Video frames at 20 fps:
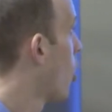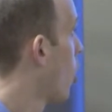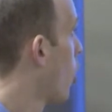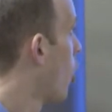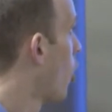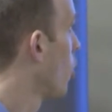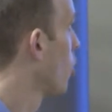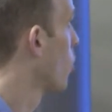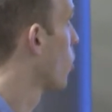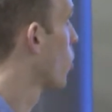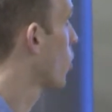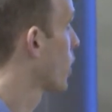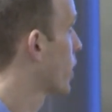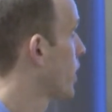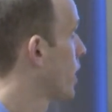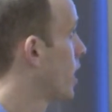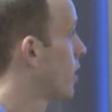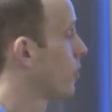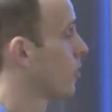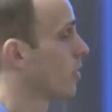all the work
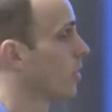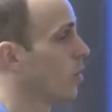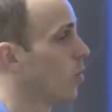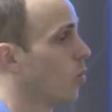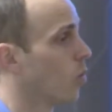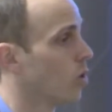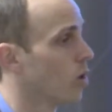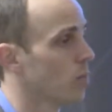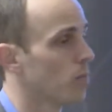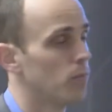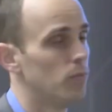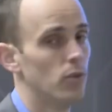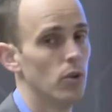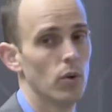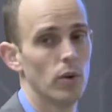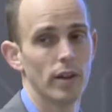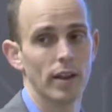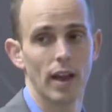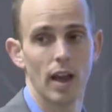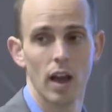and effort that we're
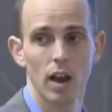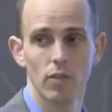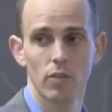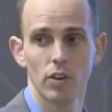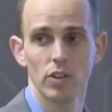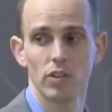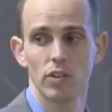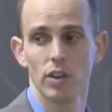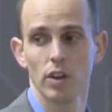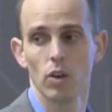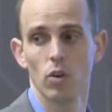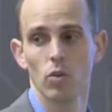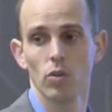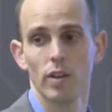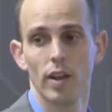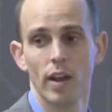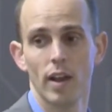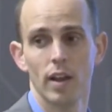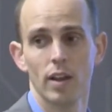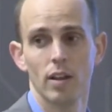doing every single
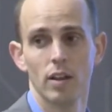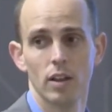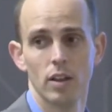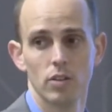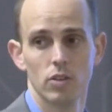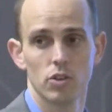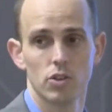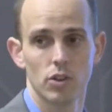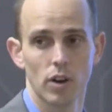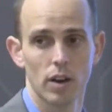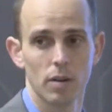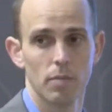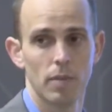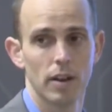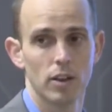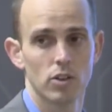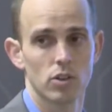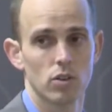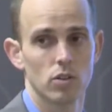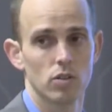day to try to
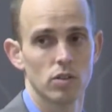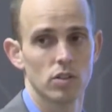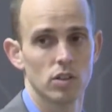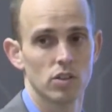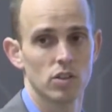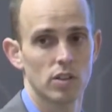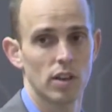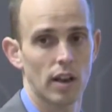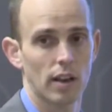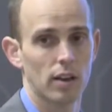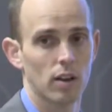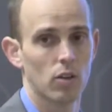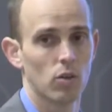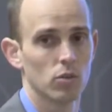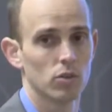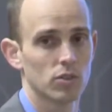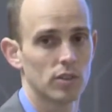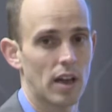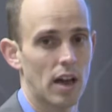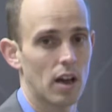make sure that this
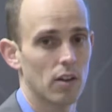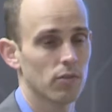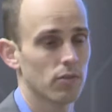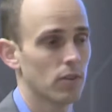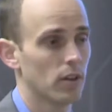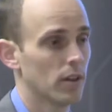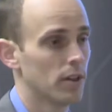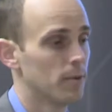technical staff